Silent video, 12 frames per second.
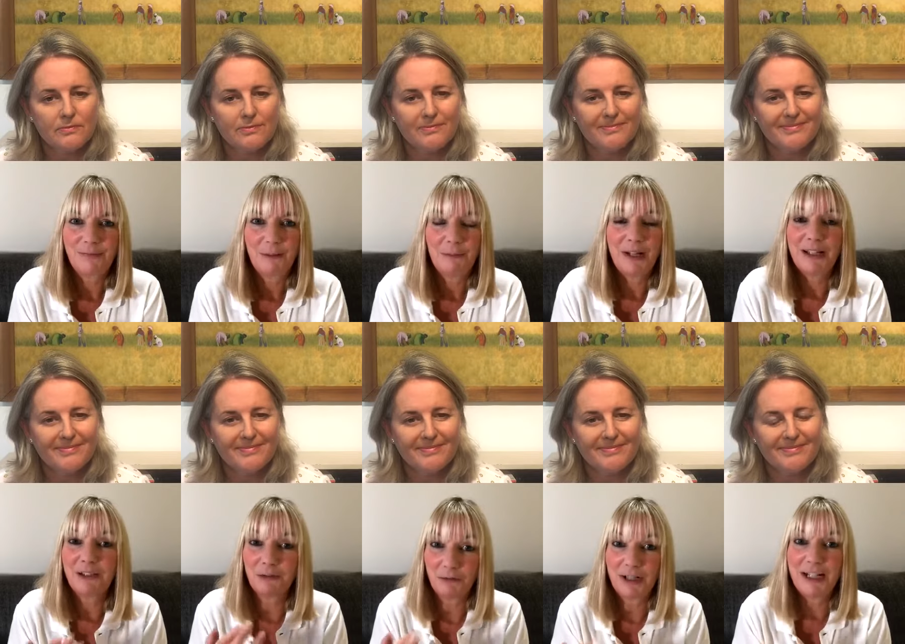Speaker 1: but that's
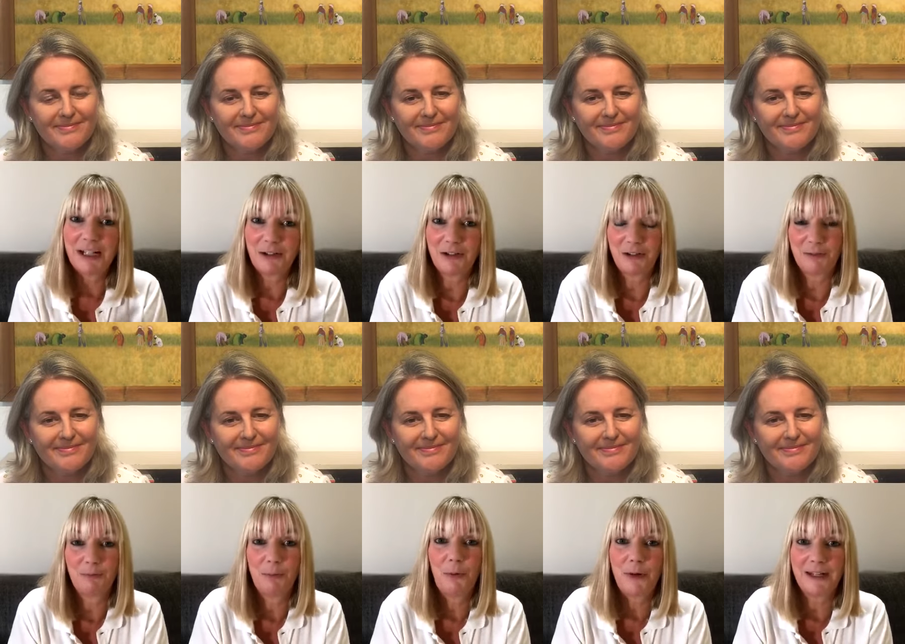a really good
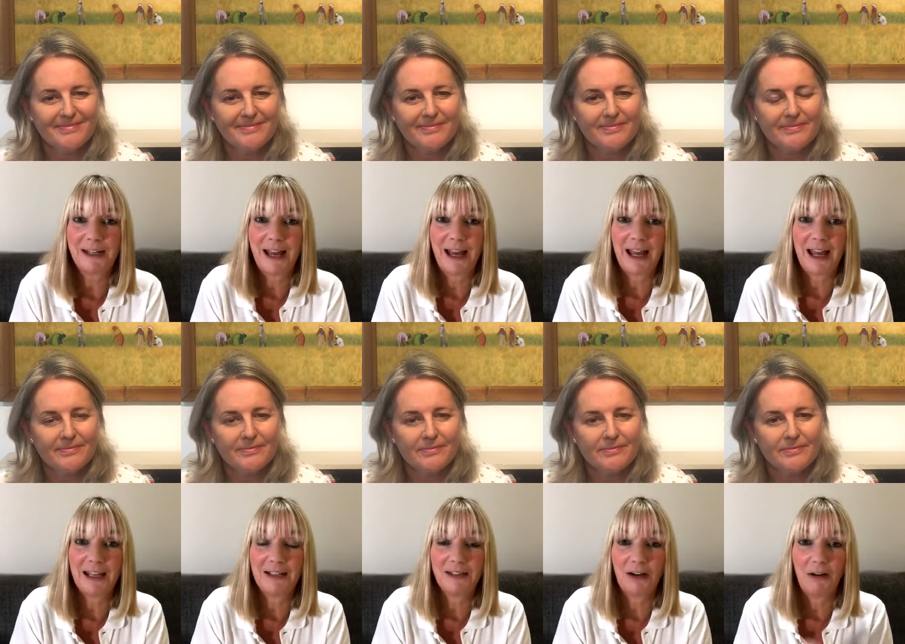point,
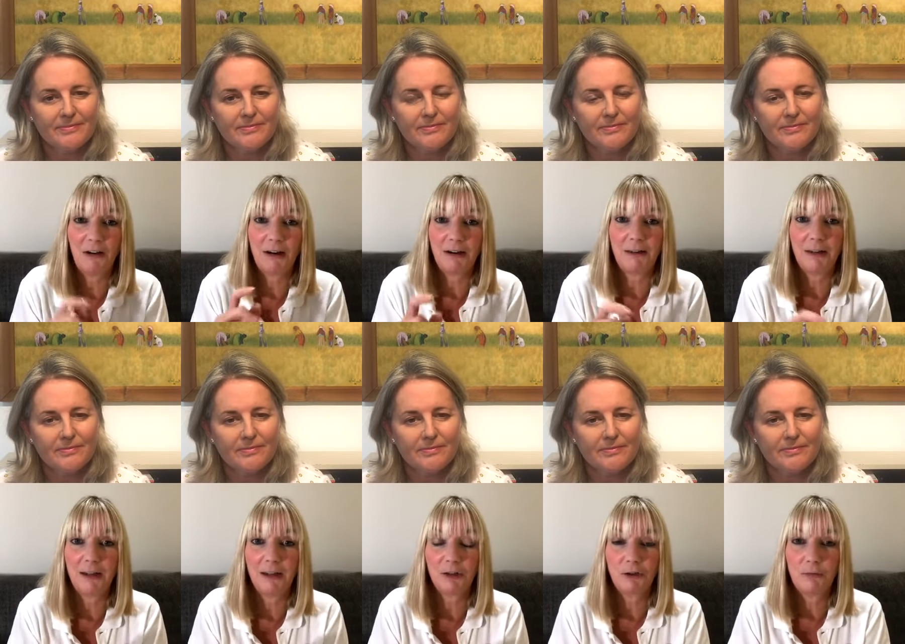and I think
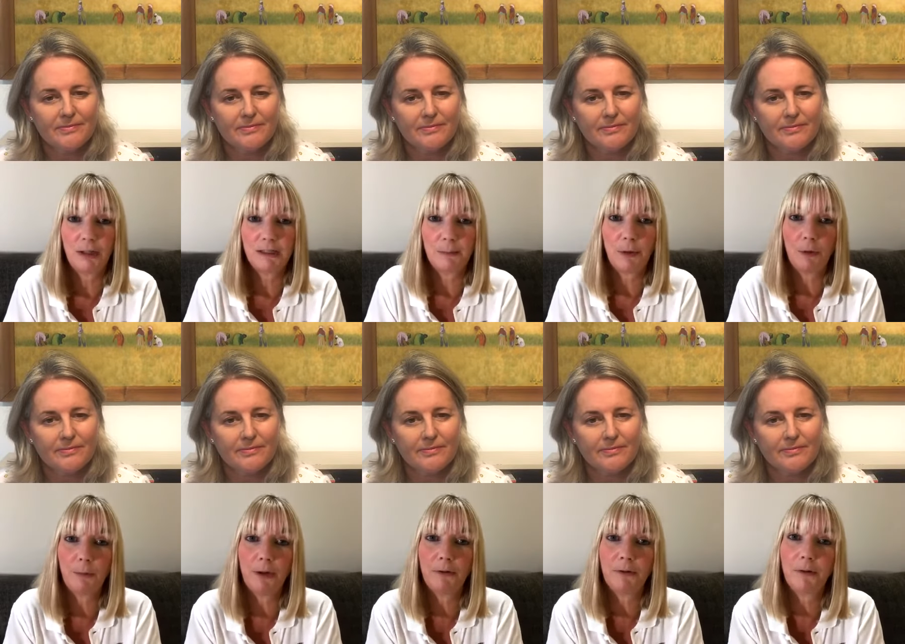I shall write a blog
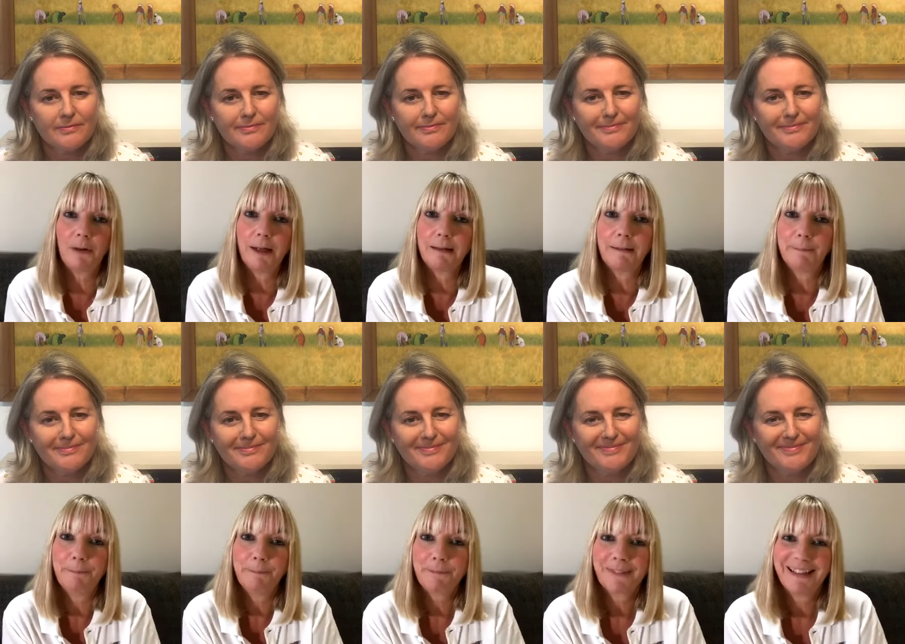post on that.
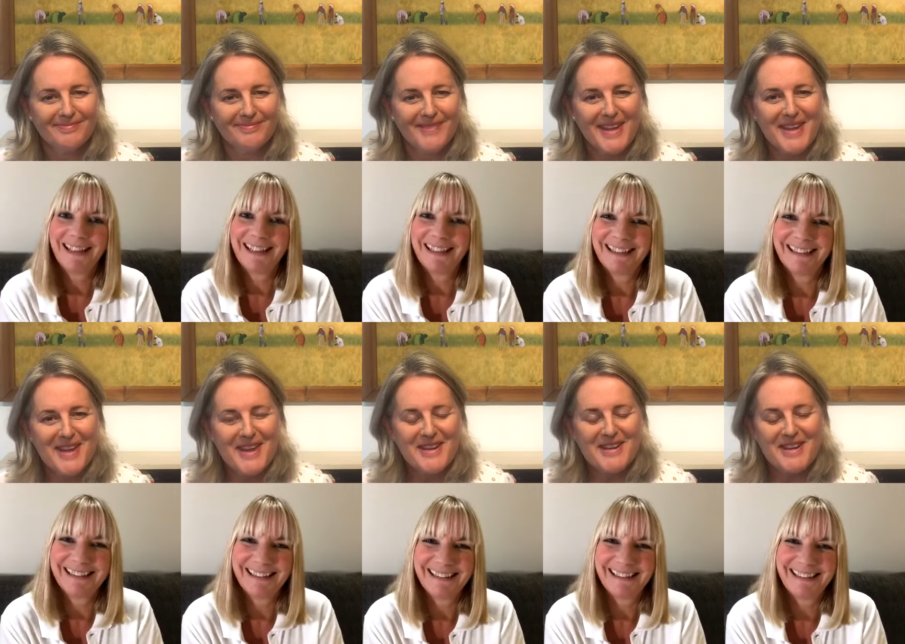
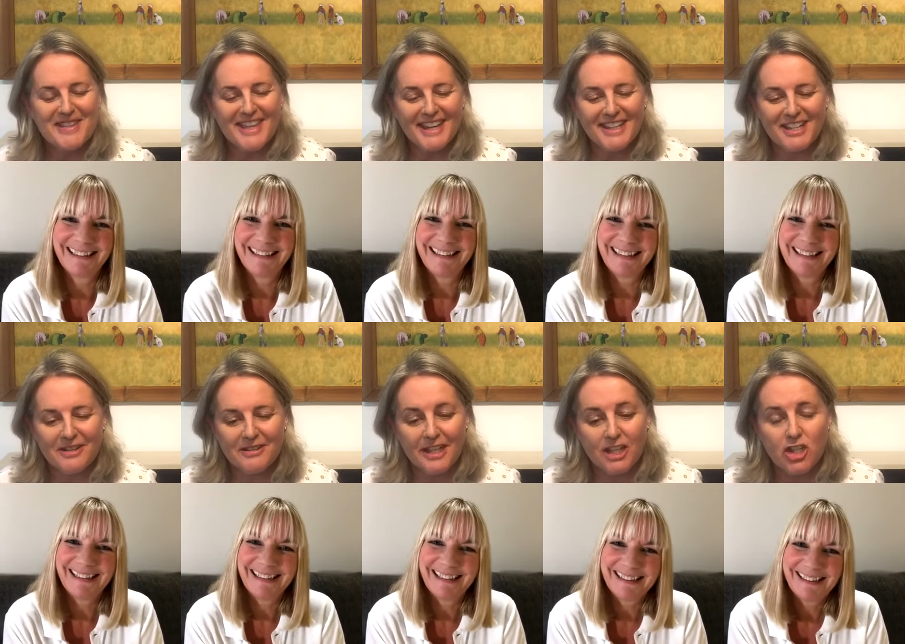
Speaker 2: Thank you.
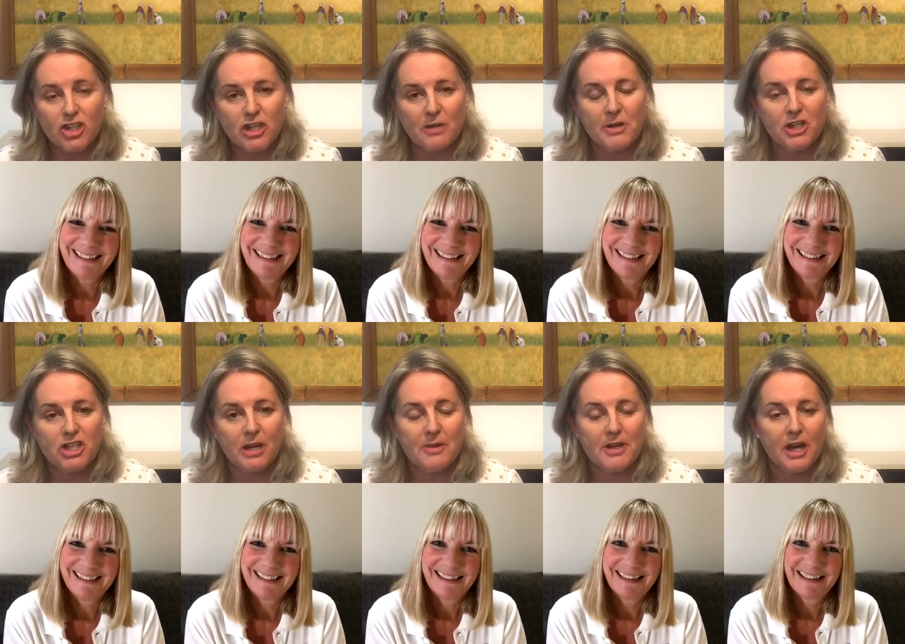Thank you so much,
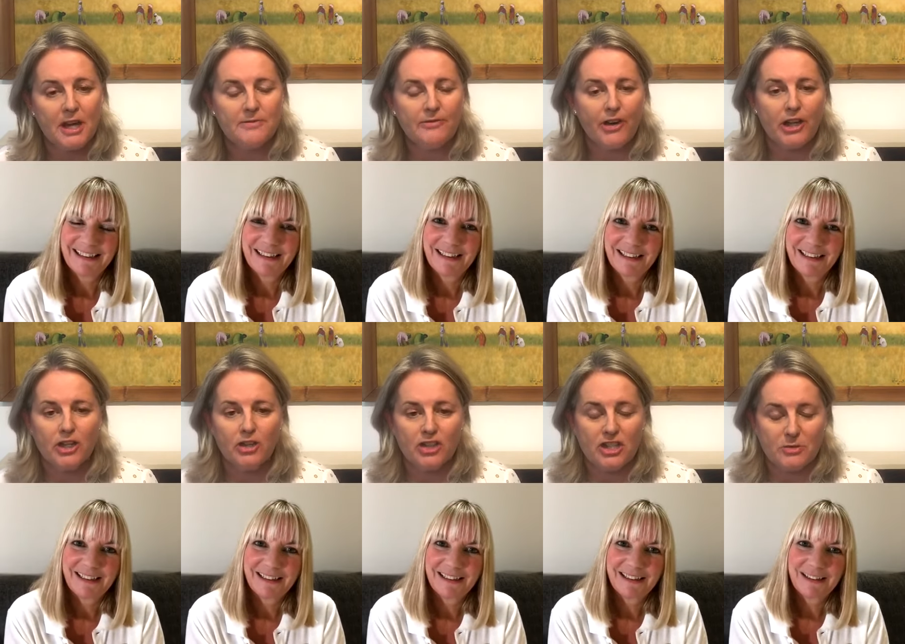Emma. I'm very
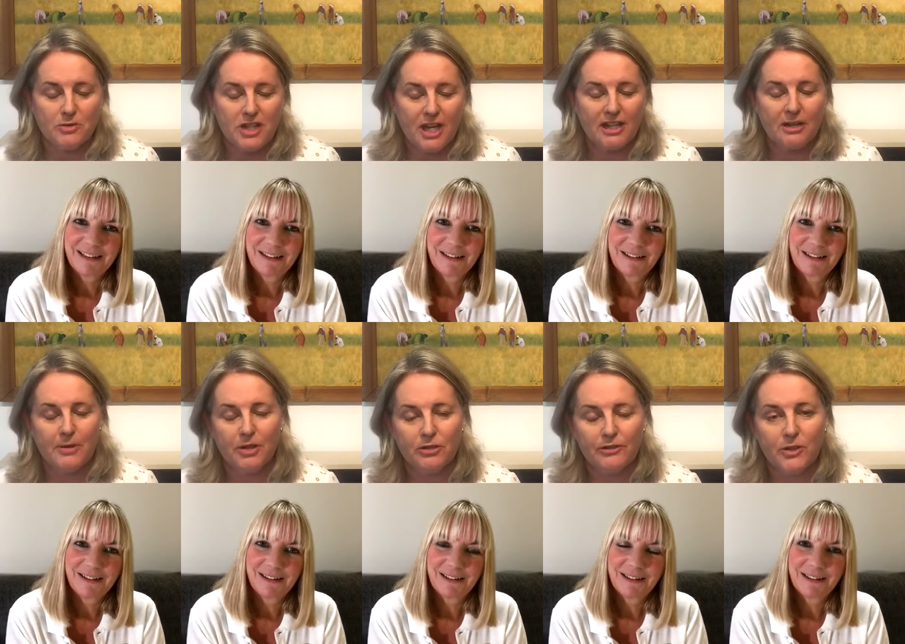conscious we've taken up a
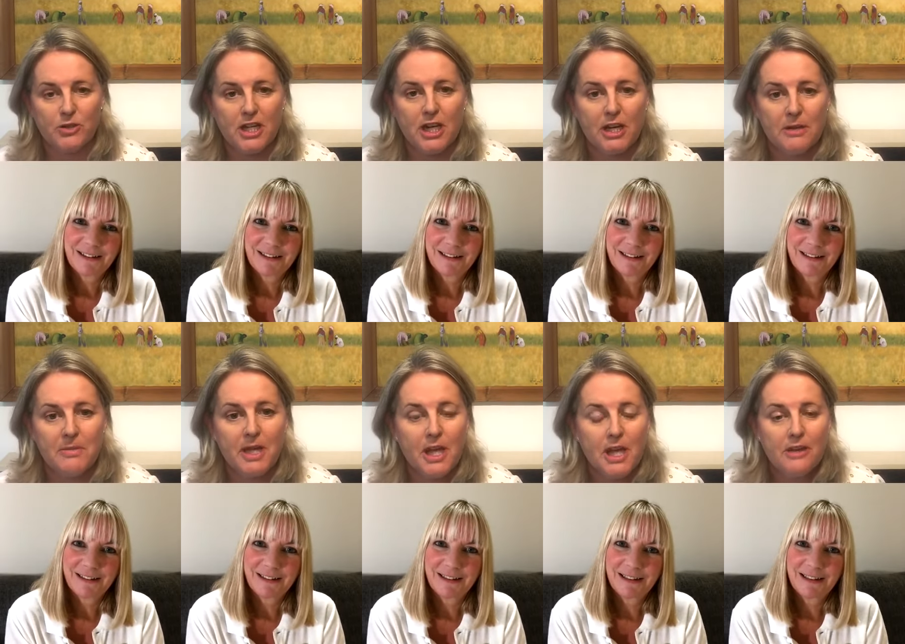lot of your time.
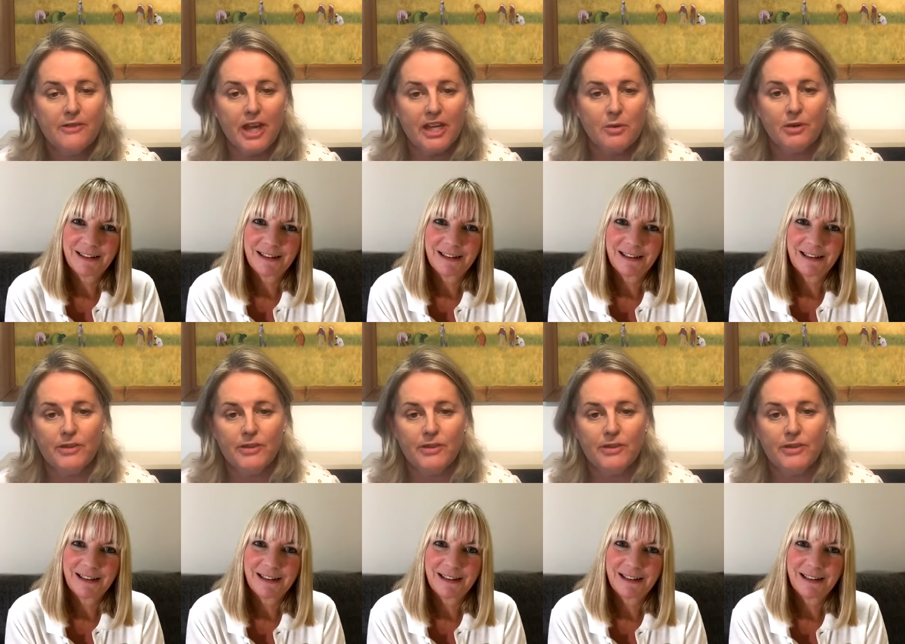For anyone